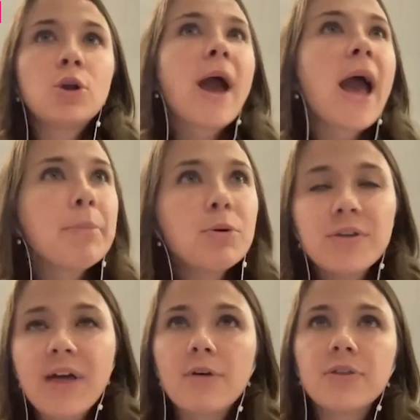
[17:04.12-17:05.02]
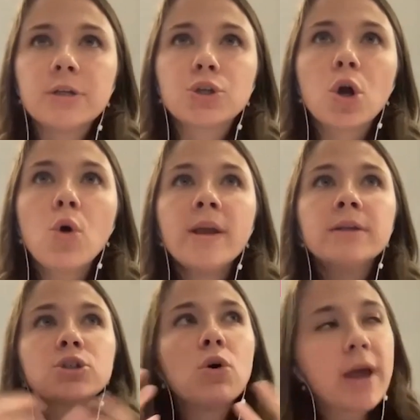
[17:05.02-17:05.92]
happy with how things are going.
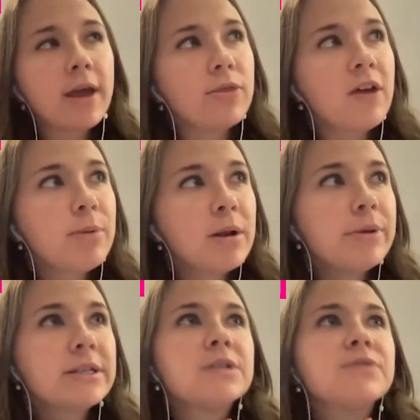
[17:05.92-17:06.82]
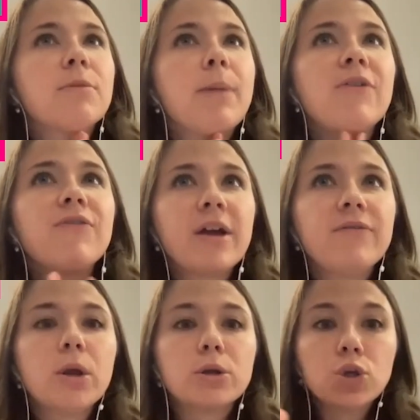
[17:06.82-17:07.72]
So, okay, they've been in business for about 5
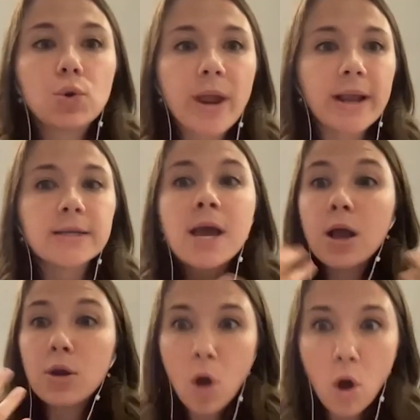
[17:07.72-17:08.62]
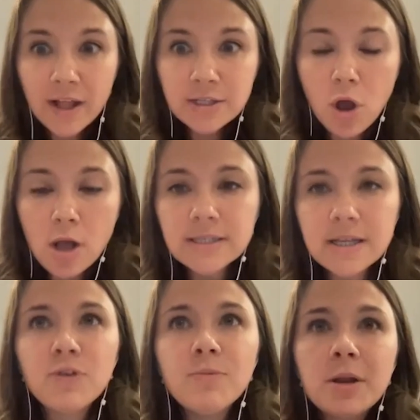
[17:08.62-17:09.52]
years. Great. That's
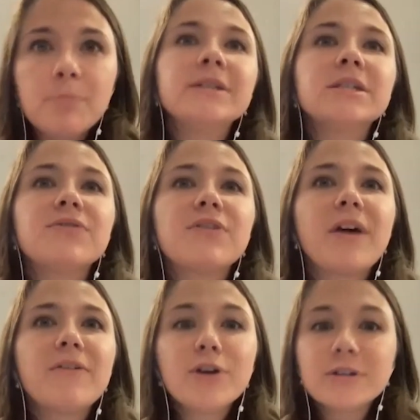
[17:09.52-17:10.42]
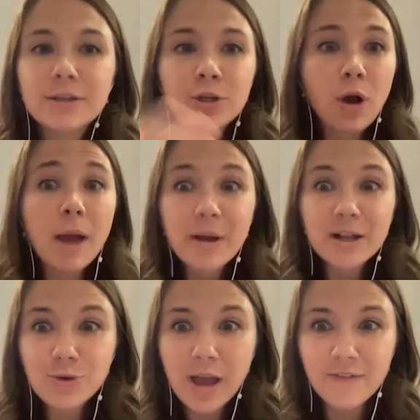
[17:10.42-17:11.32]
awesome. You've been in business for 5 years. I
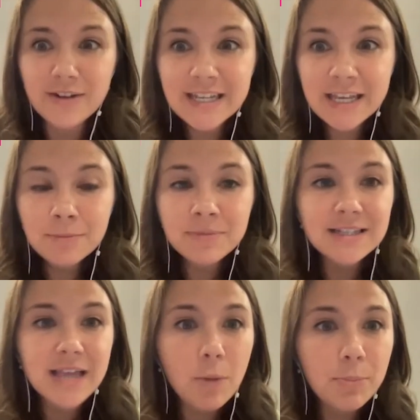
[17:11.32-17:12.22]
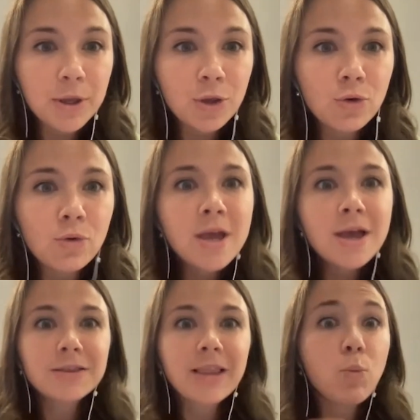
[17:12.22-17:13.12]
bet you have a team that's helping you.
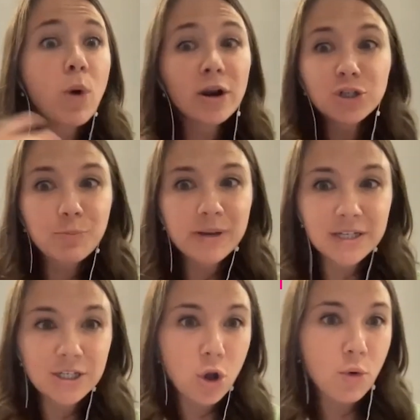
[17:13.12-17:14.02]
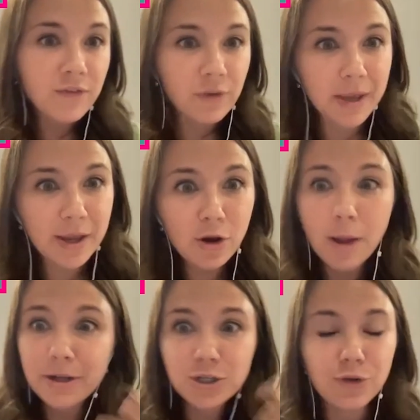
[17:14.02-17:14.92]
Like, where's your business going from here? I
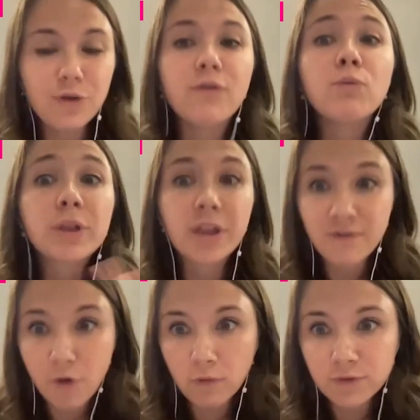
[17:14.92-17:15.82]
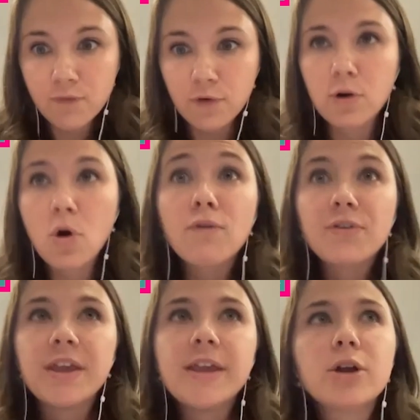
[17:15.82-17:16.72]
bet you've really evolved over
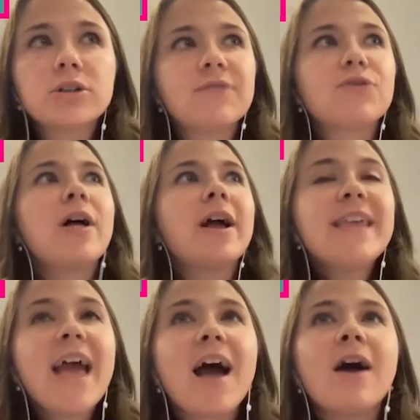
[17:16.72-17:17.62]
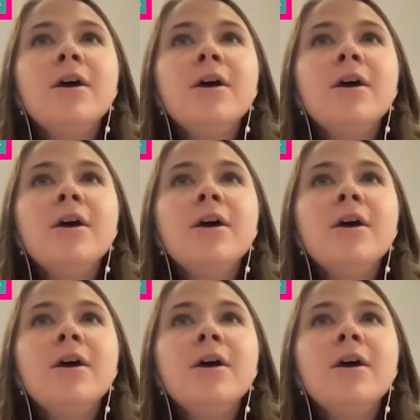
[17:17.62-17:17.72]
the years. And if they're like, yeah,